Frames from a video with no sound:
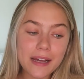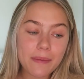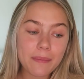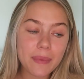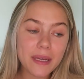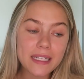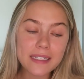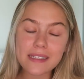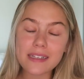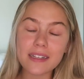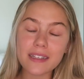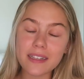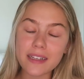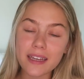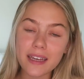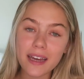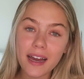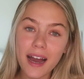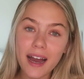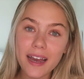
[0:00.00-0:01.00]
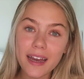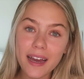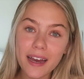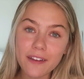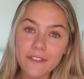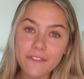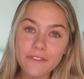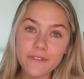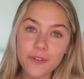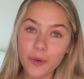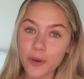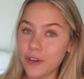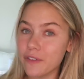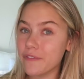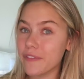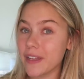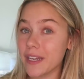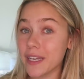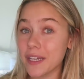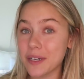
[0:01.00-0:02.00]
Basically, I had four
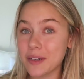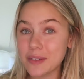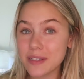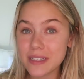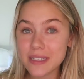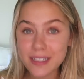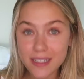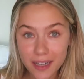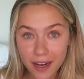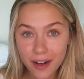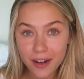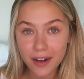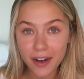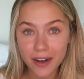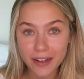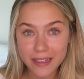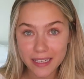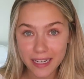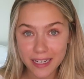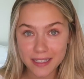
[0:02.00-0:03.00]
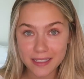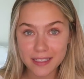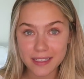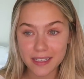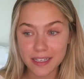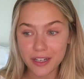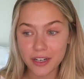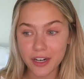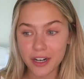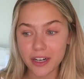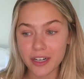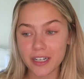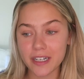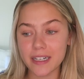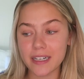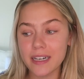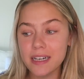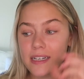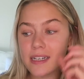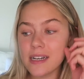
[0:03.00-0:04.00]
videos stuck on the SD
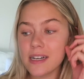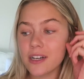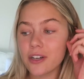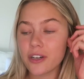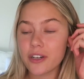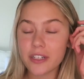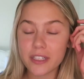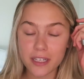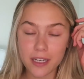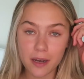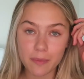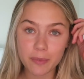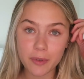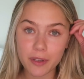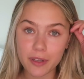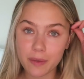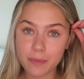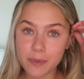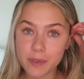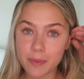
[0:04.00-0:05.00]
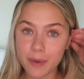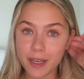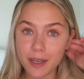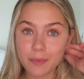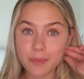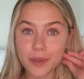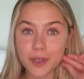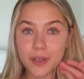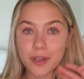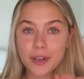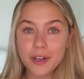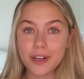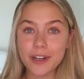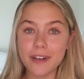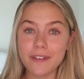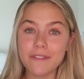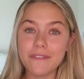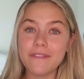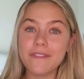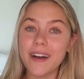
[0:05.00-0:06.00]
card couldn't upload them to my computer.